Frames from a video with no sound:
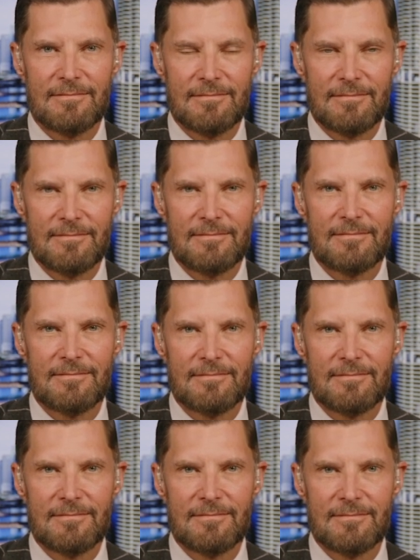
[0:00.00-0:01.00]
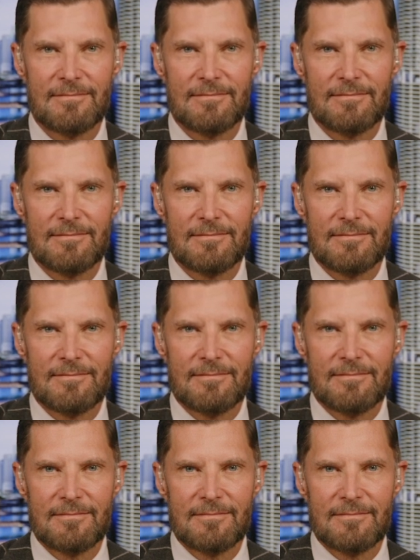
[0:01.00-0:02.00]

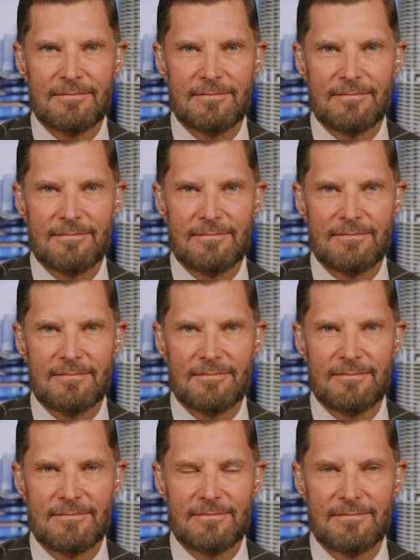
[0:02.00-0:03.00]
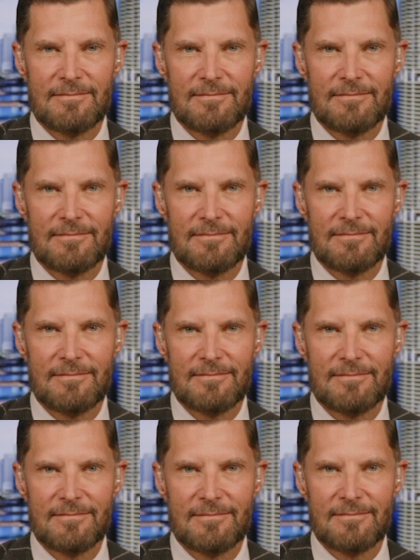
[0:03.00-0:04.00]

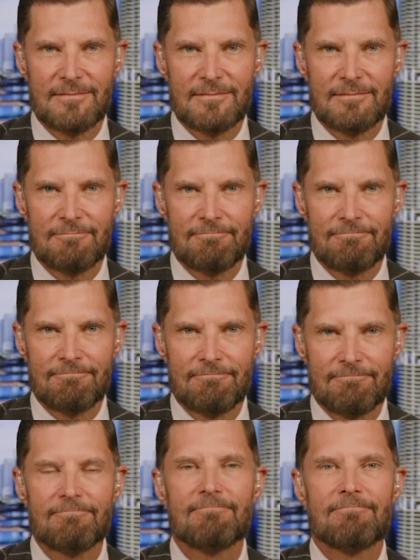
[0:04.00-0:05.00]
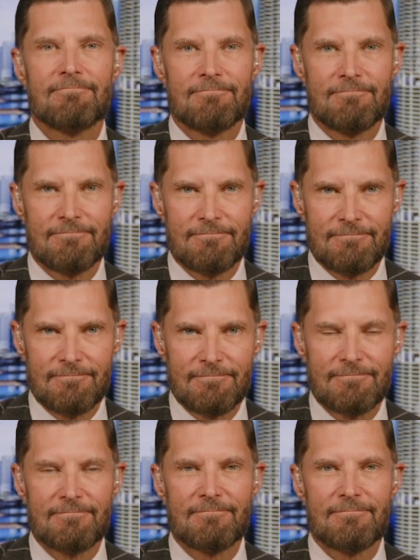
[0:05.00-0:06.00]

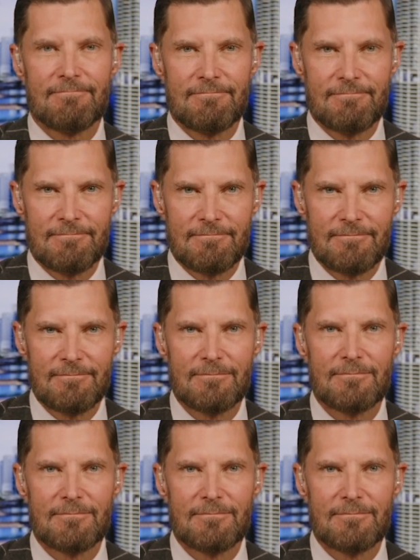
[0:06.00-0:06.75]
No words are spoken by the person on screen.